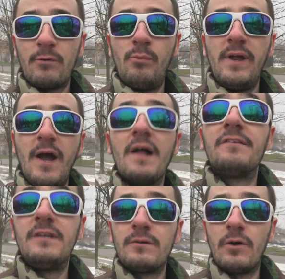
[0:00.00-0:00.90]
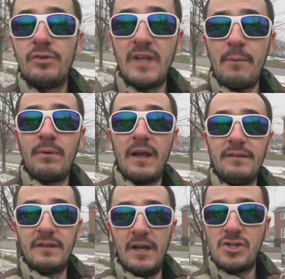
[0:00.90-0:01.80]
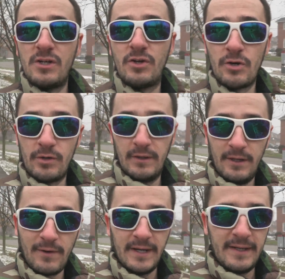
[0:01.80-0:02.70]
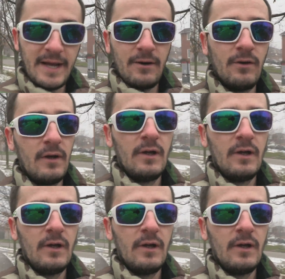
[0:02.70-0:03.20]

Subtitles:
we got zero stabilization currently right now.